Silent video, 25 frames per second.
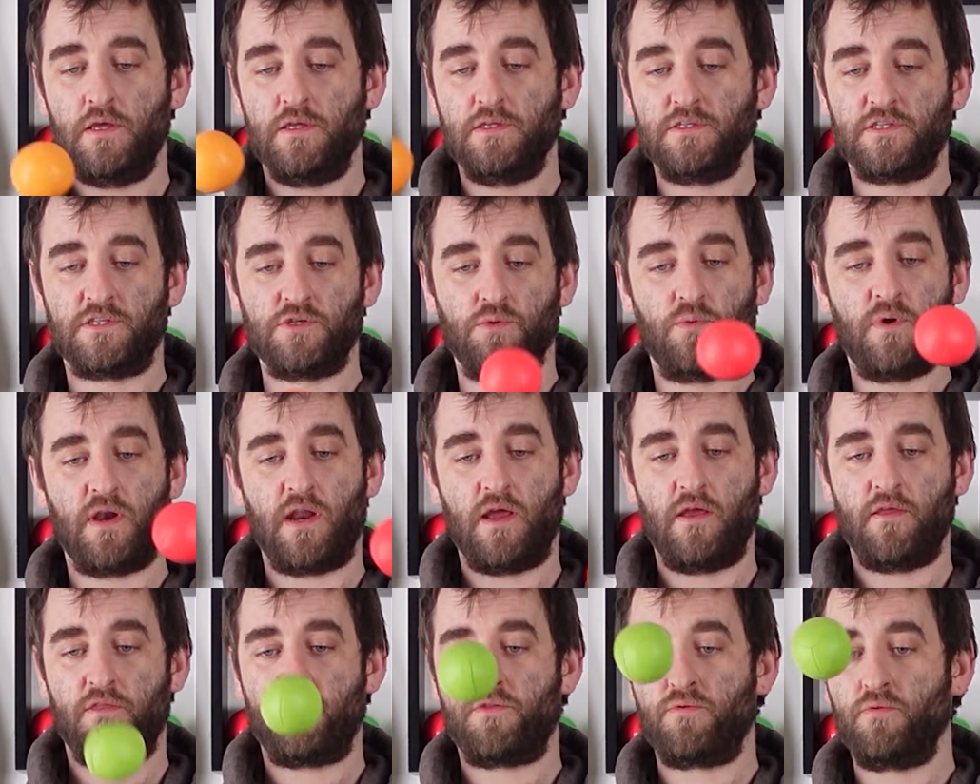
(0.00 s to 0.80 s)
And so when
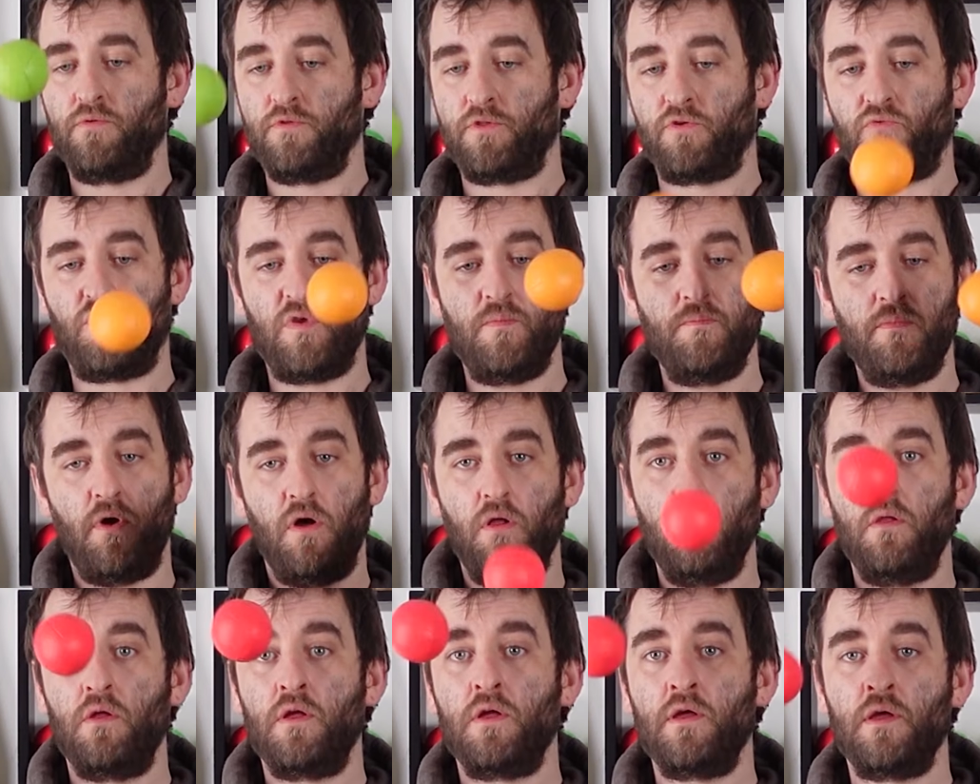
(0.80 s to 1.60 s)
I throw the green
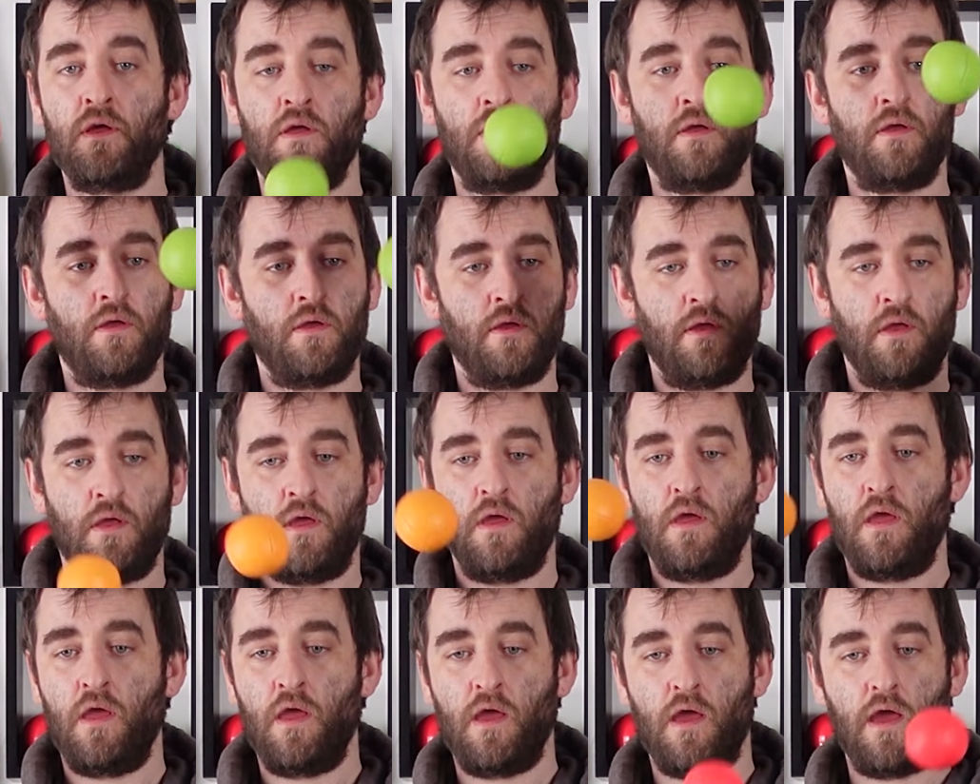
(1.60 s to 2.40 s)
ball,
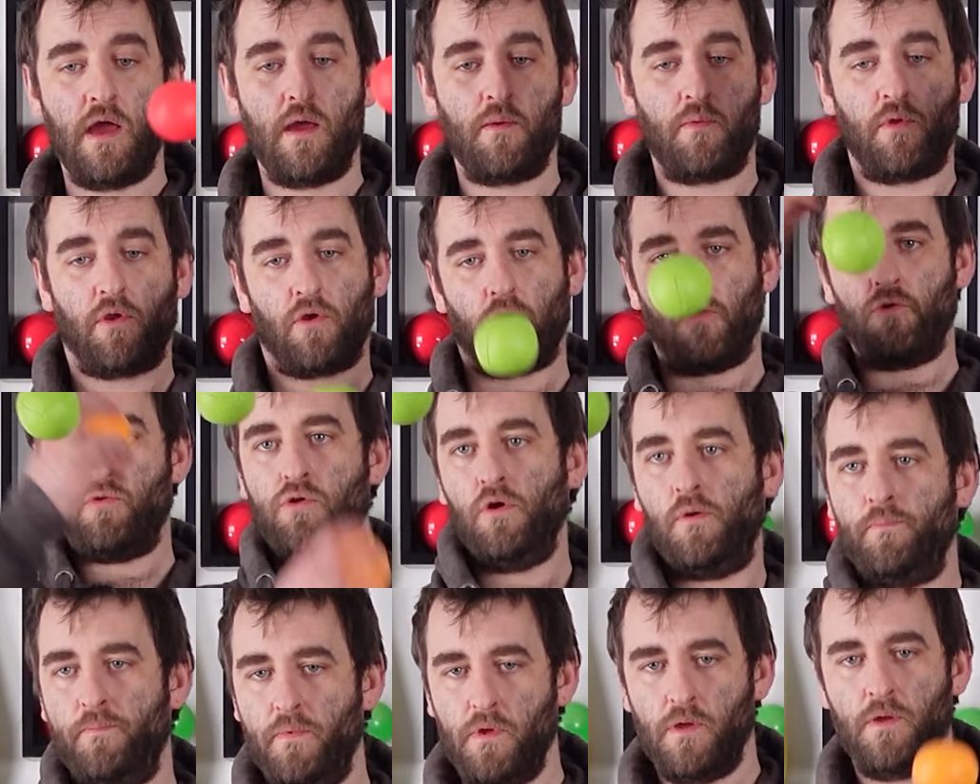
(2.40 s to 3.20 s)
I'm going to go
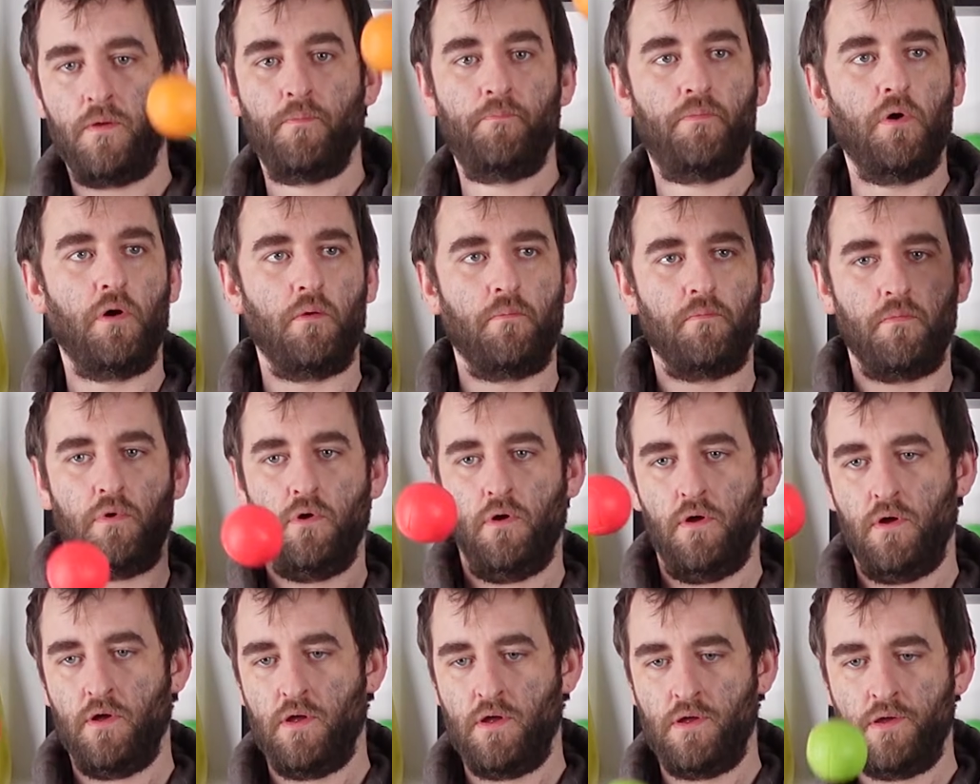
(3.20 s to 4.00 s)
whoop, boom,
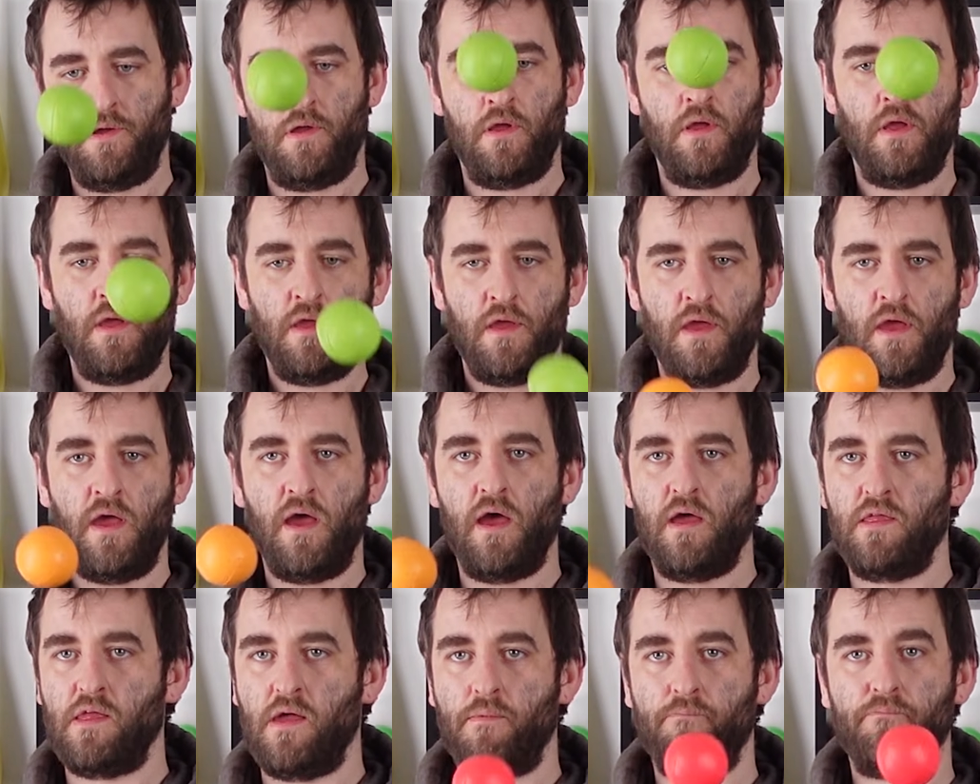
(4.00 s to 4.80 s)

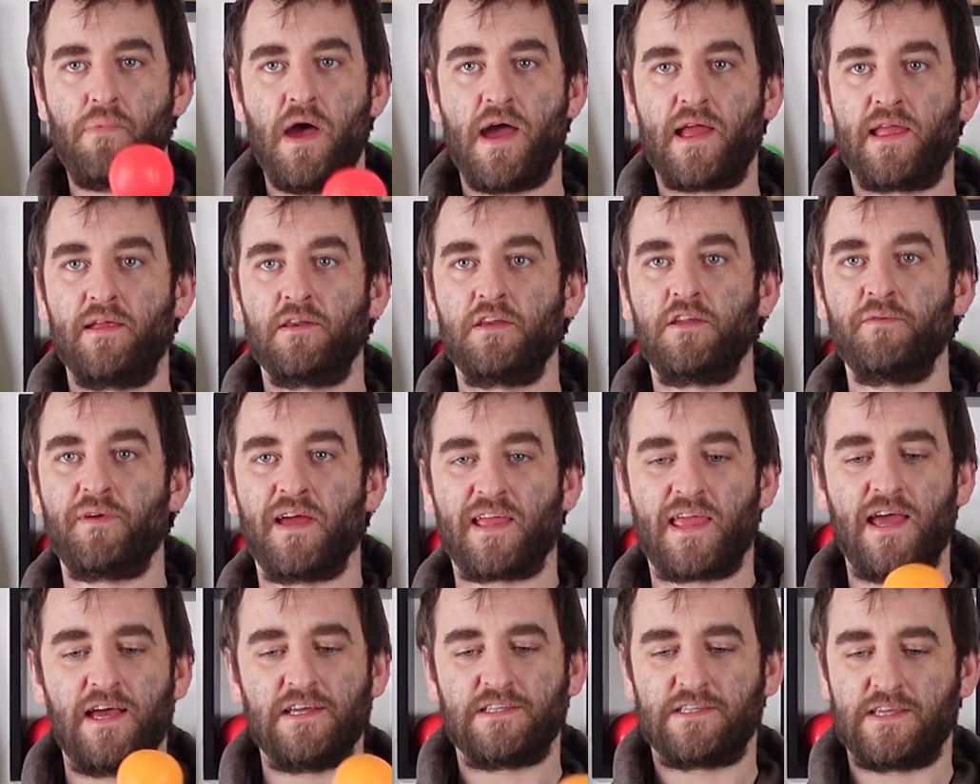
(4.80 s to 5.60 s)
and then back into
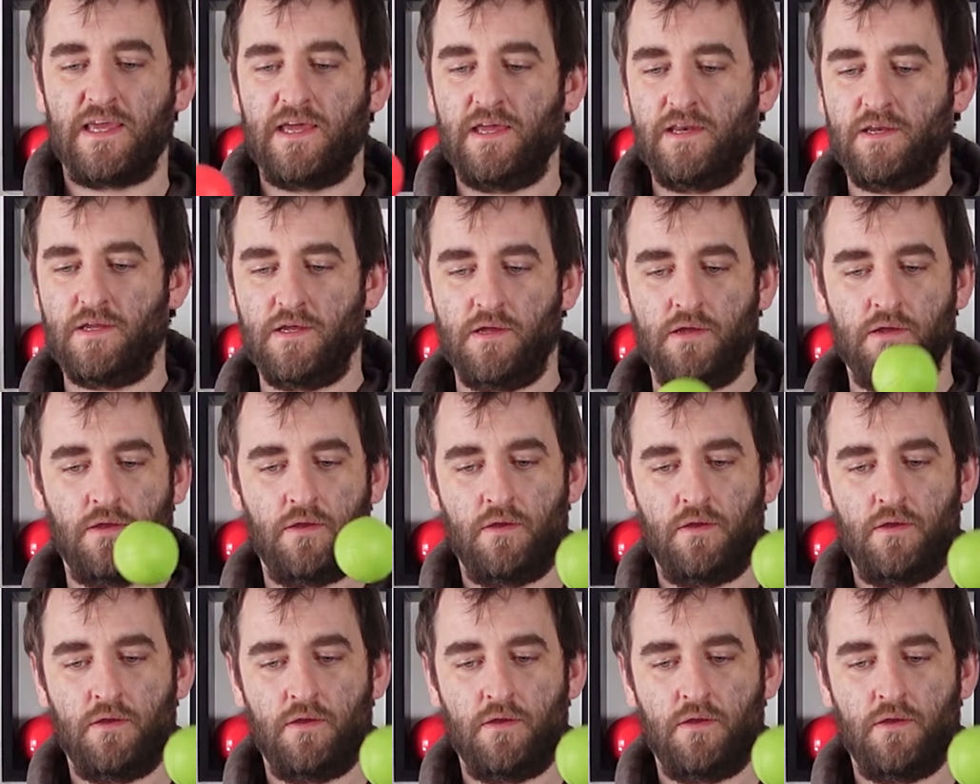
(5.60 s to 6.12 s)
my cascade.